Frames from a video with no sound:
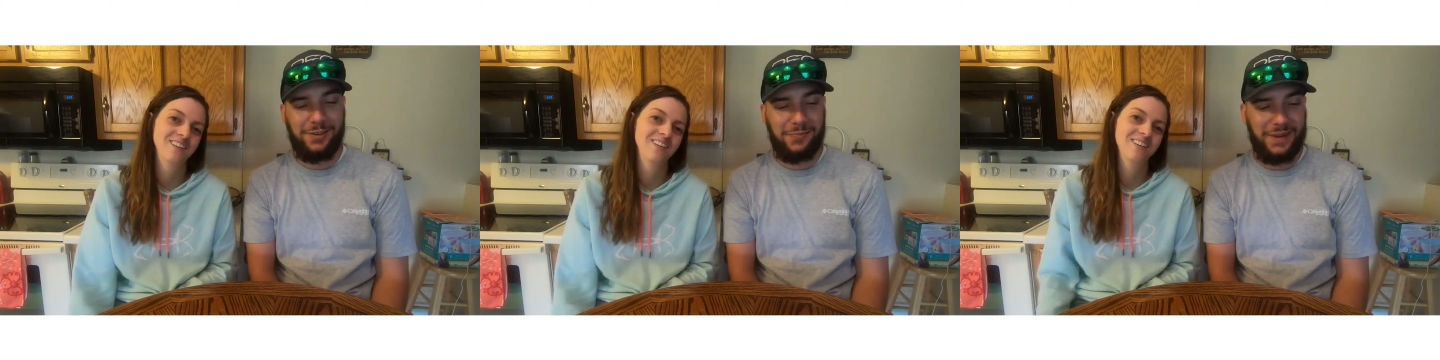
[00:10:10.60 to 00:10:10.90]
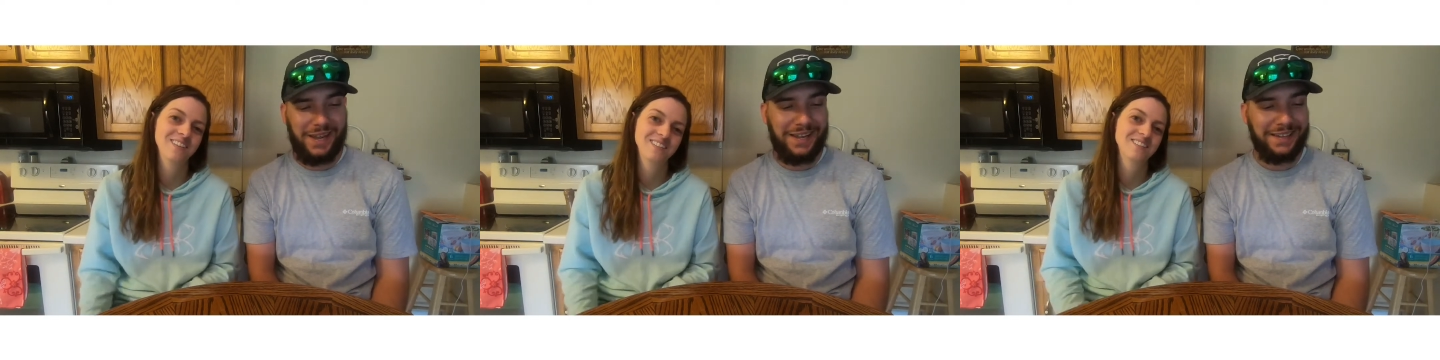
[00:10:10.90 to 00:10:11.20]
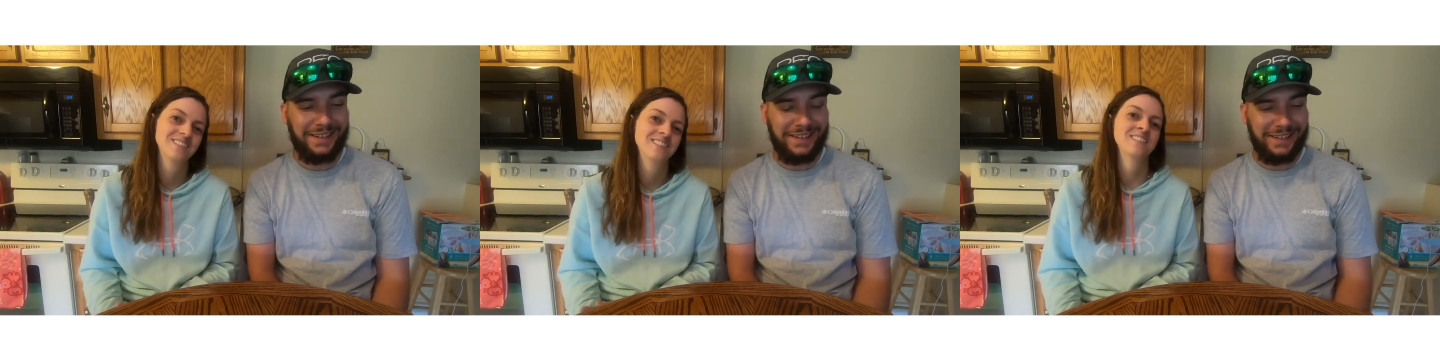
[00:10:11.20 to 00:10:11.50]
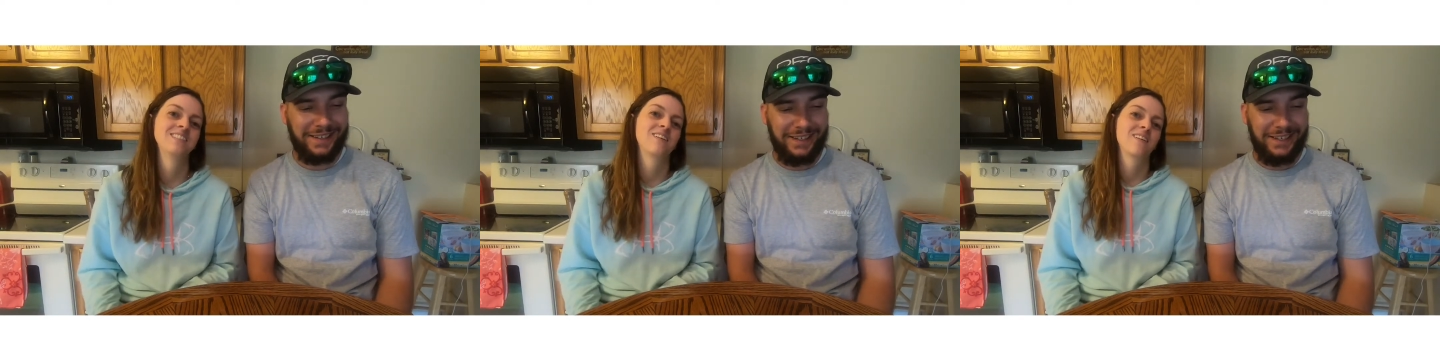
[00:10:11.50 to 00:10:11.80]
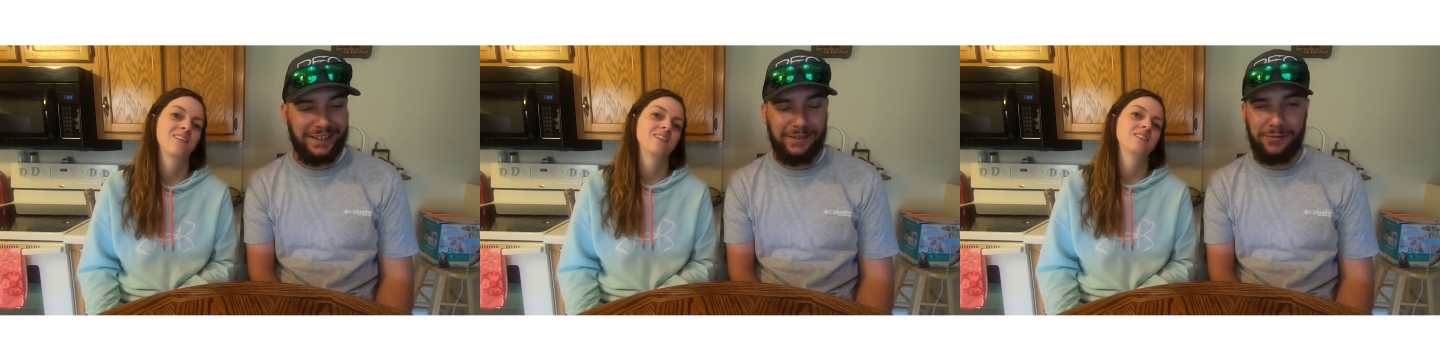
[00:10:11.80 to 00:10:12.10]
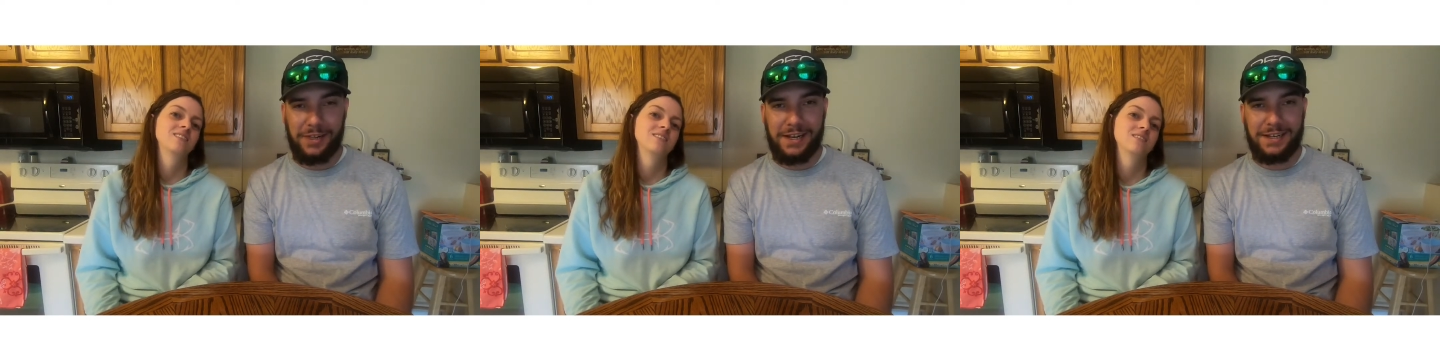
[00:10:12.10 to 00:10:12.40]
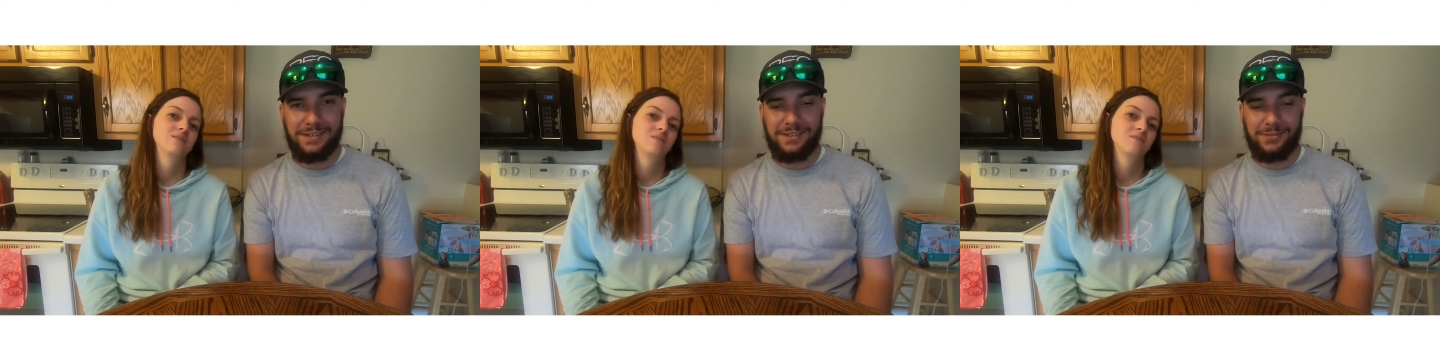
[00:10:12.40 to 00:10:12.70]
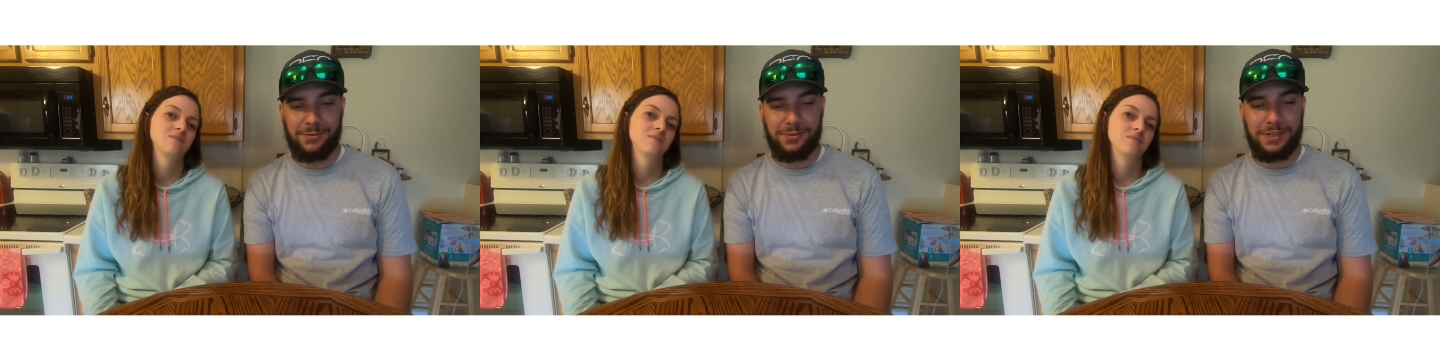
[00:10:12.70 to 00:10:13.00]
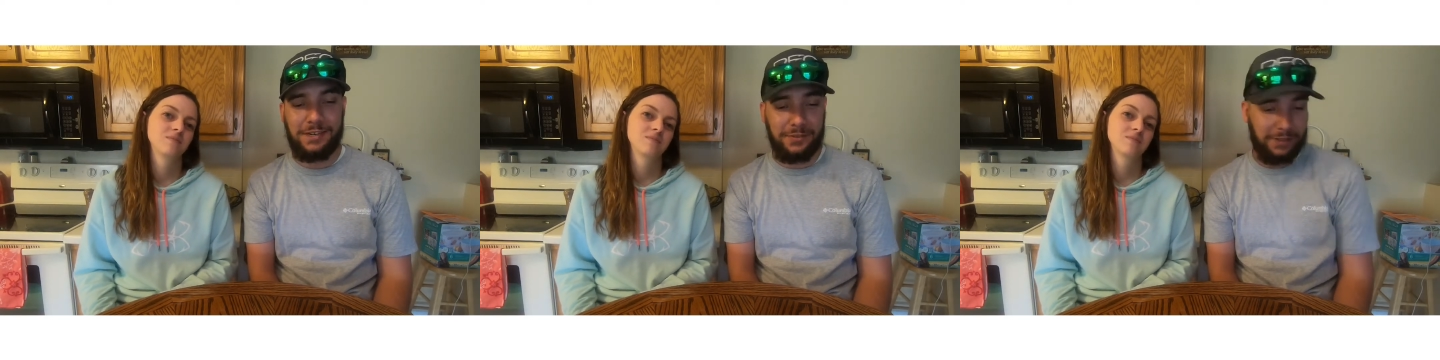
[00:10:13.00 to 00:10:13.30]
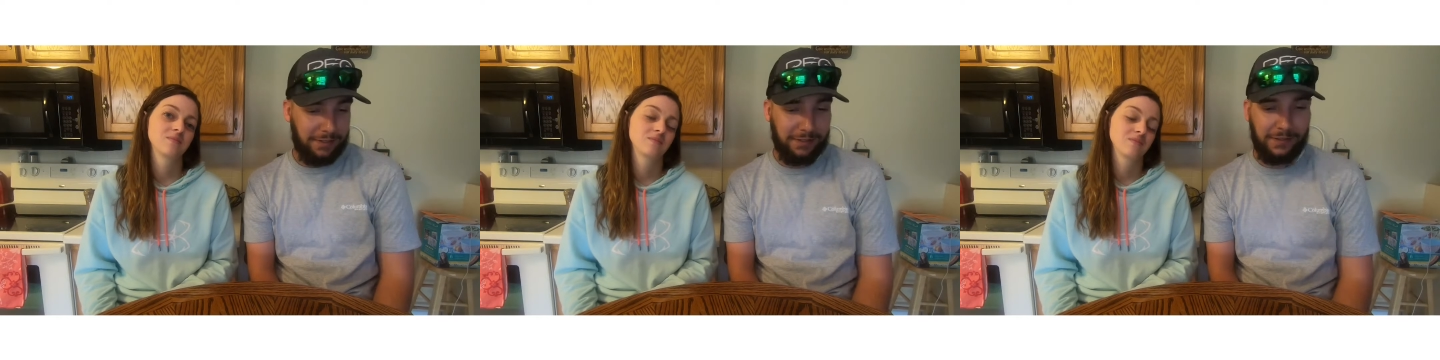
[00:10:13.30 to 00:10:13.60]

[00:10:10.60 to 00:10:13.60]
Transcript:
Speaker 1: to buy uh, flies or even